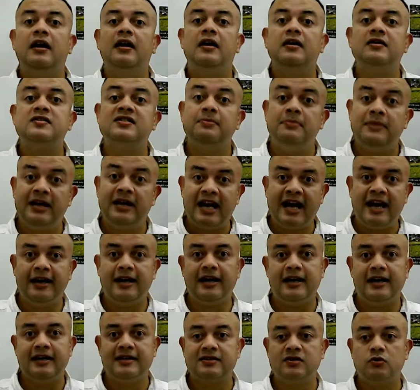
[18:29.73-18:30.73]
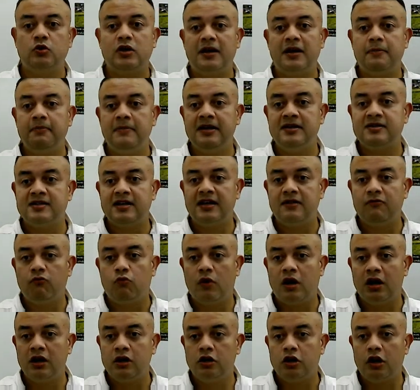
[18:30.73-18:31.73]
a similarity so that means that
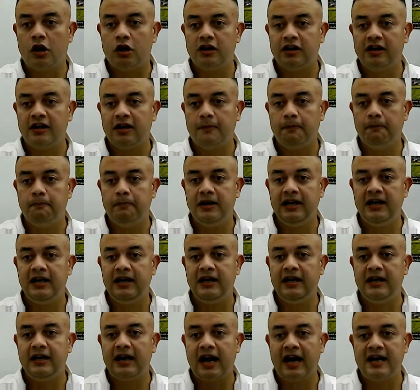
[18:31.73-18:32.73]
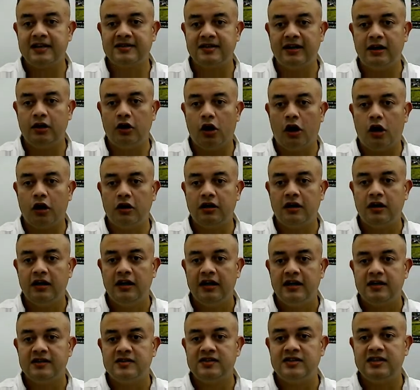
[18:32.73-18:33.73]
one dot here b has a dot
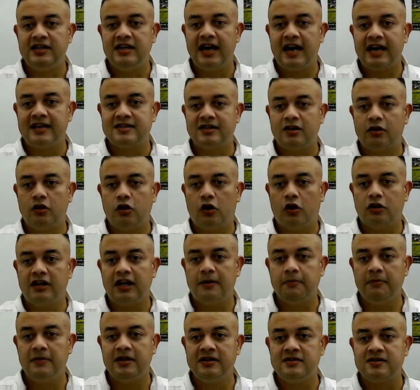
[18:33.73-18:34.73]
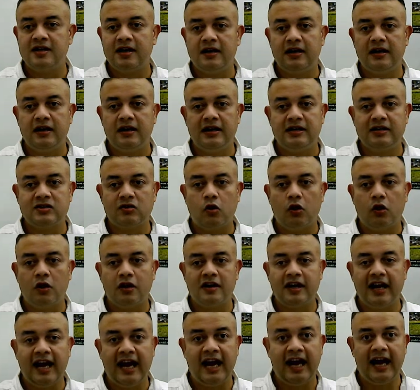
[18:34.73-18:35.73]
c as a dot that means that it's all
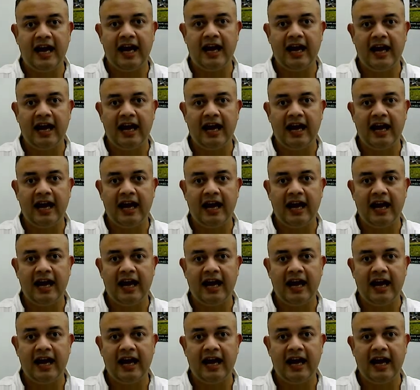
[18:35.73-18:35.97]
a